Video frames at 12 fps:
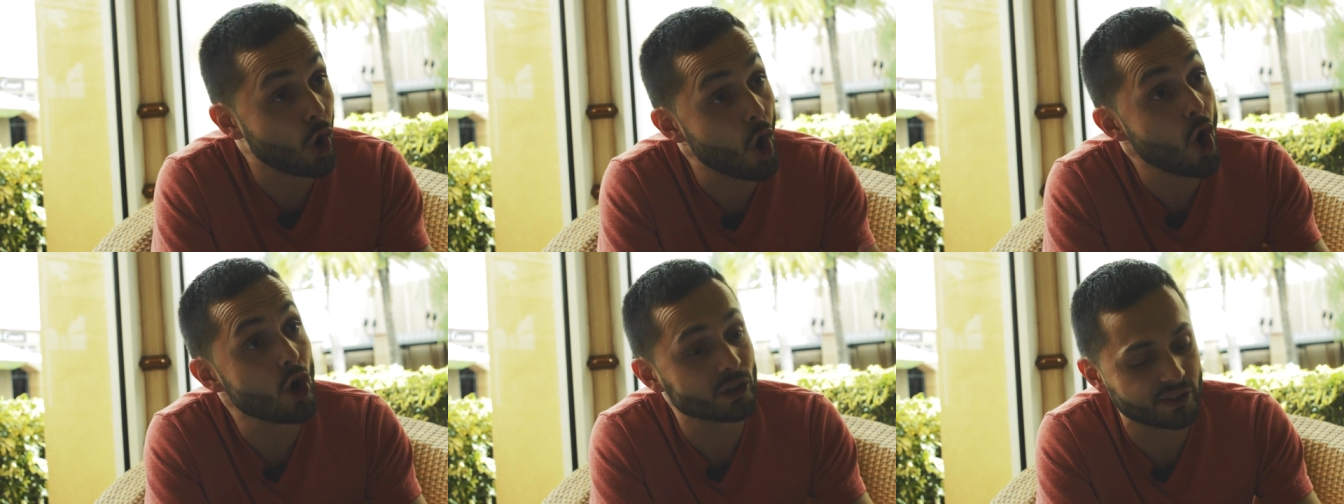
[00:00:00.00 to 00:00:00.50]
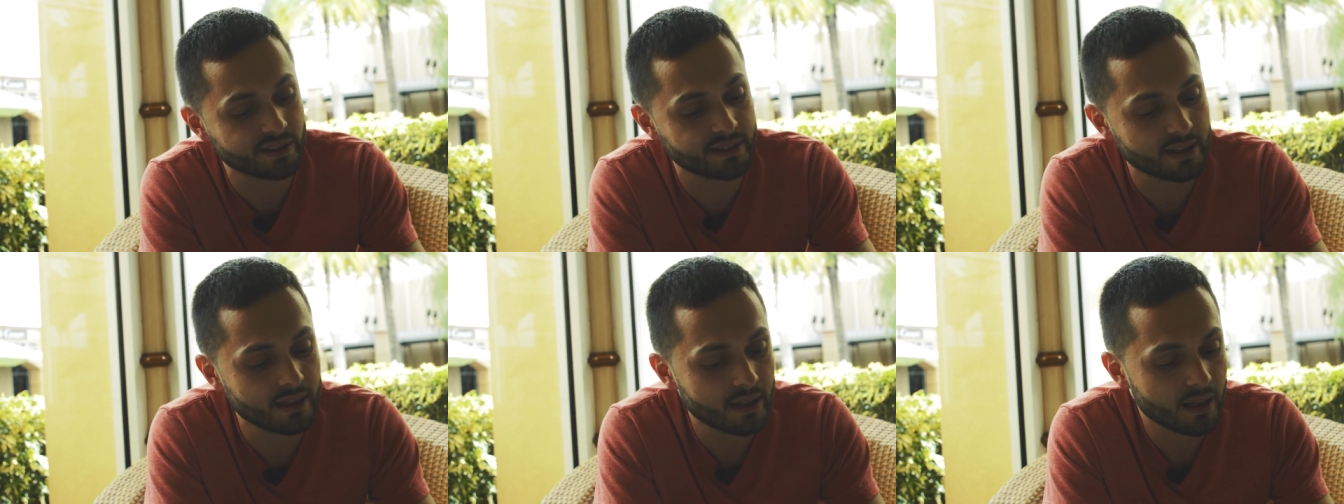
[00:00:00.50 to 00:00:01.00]
caused
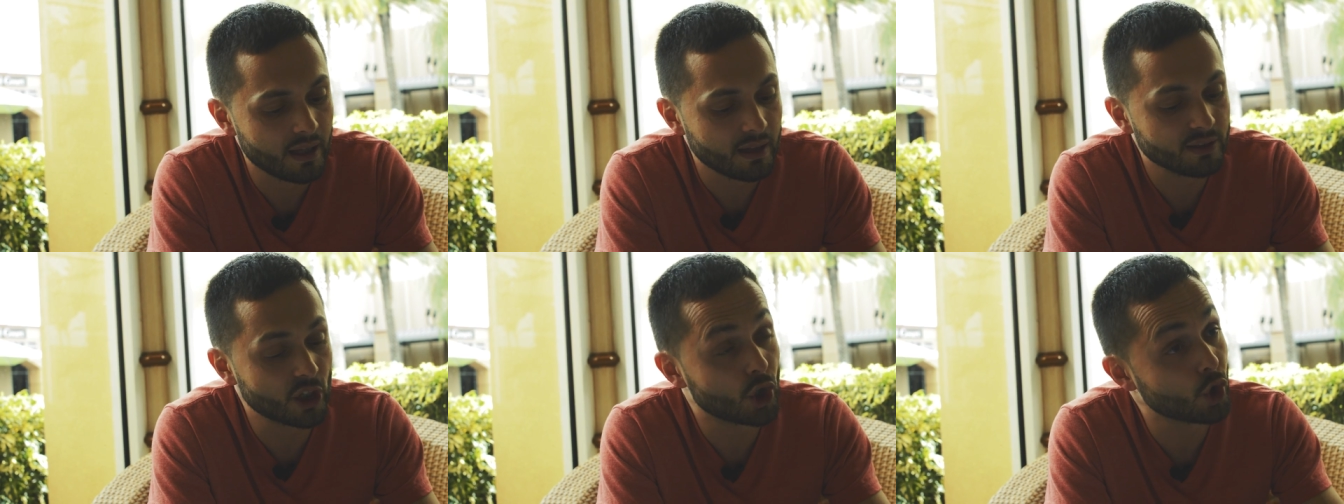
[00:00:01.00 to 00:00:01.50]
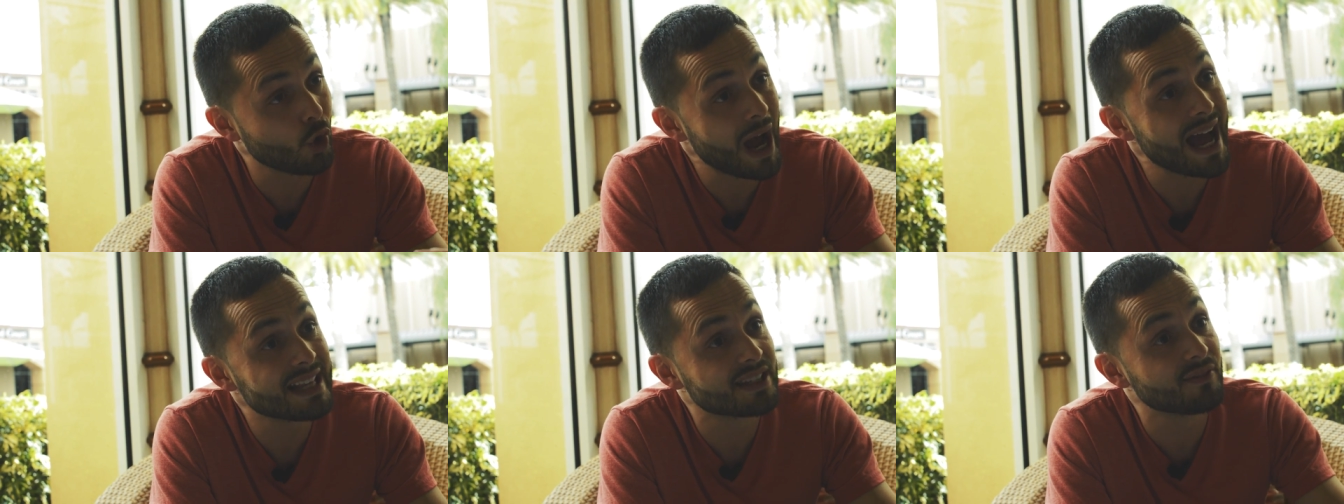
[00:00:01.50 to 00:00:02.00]
the
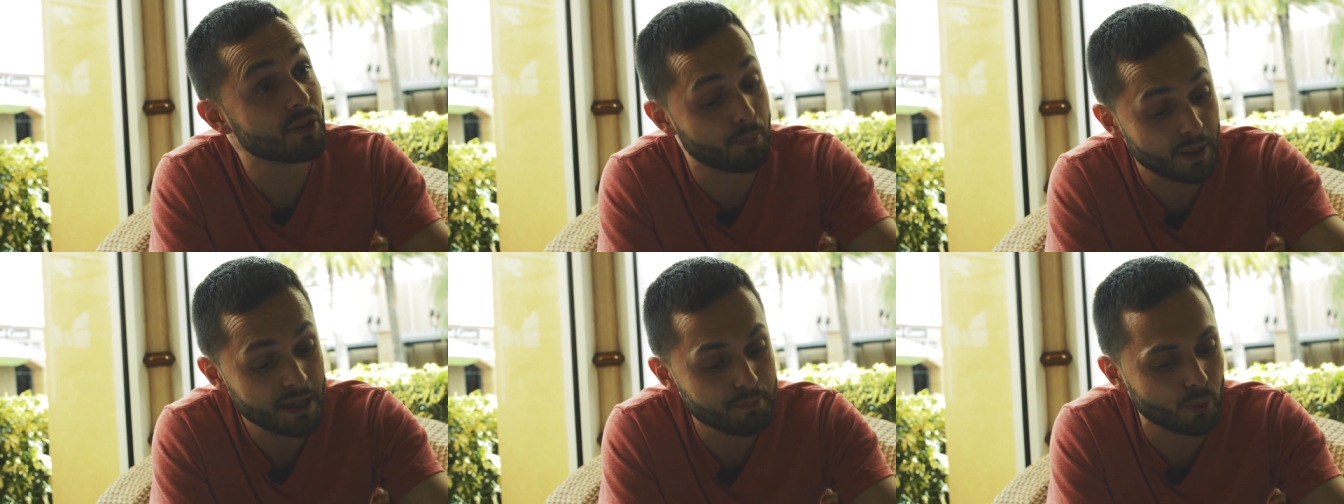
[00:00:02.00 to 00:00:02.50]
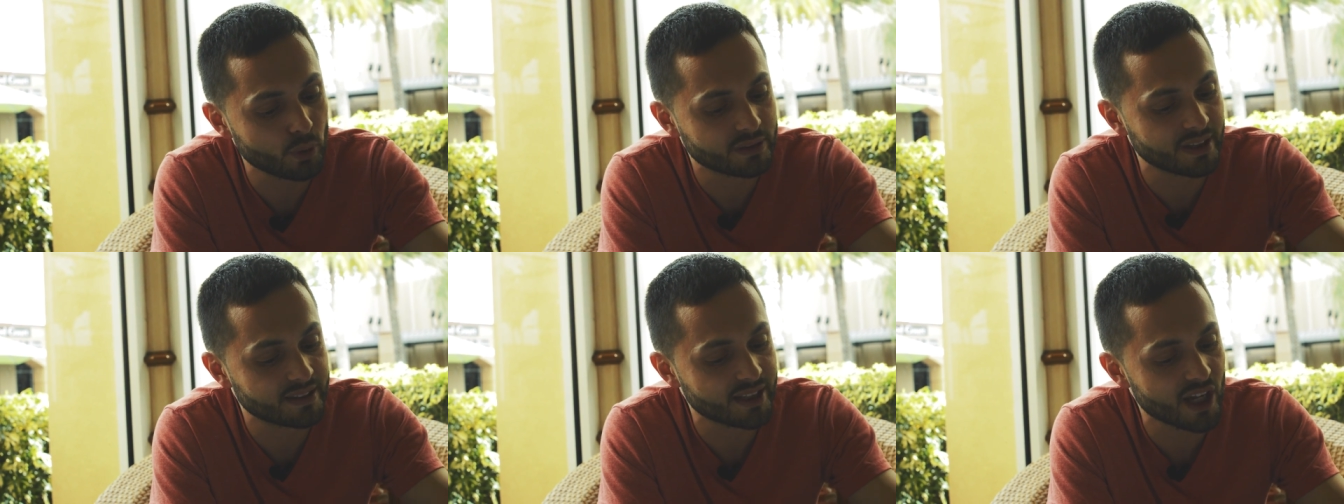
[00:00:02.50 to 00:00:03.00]
cries of the people
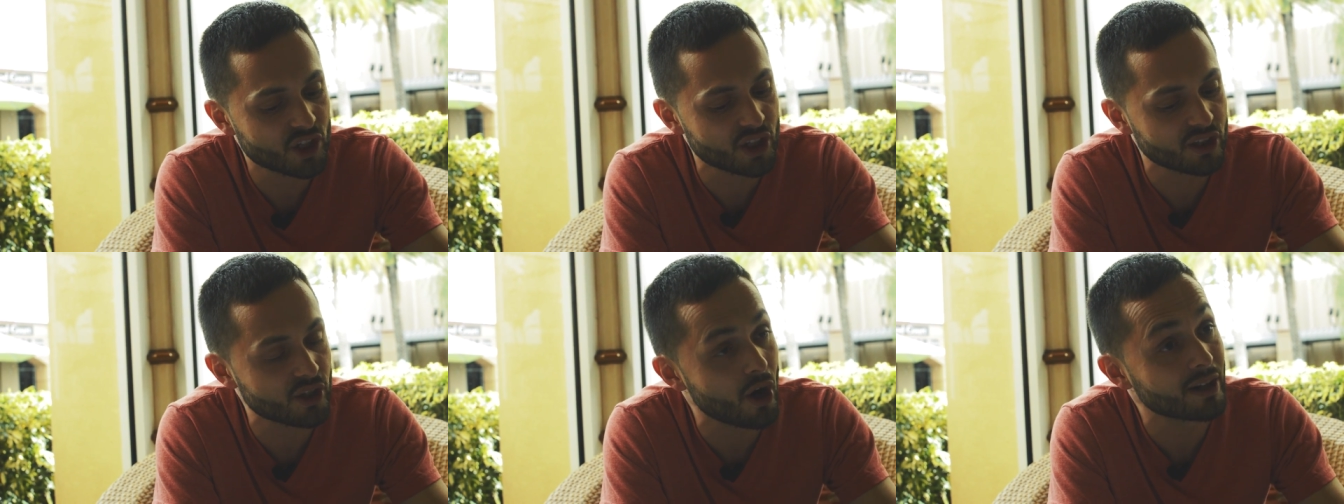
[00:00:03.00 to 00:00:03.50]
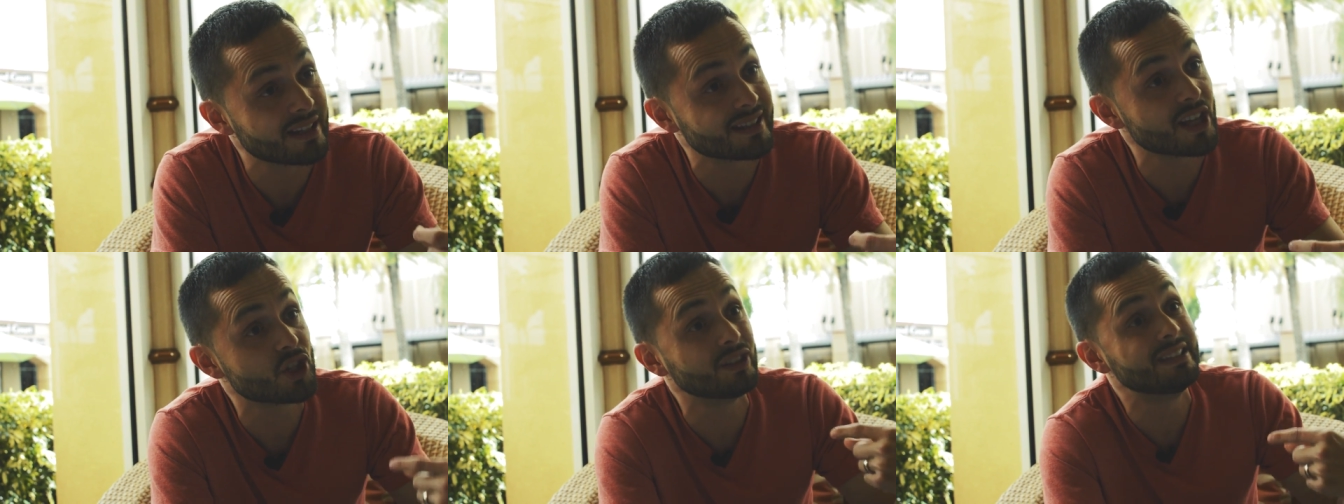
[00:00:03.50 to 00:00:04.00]
to touch his heart in
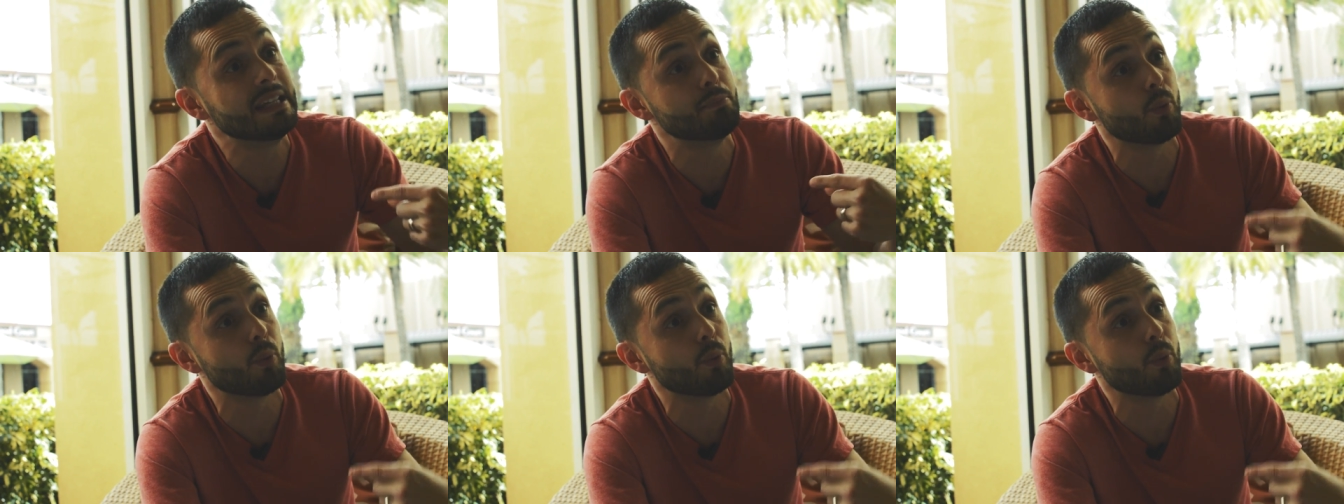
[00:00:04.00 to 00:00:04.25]
such a deep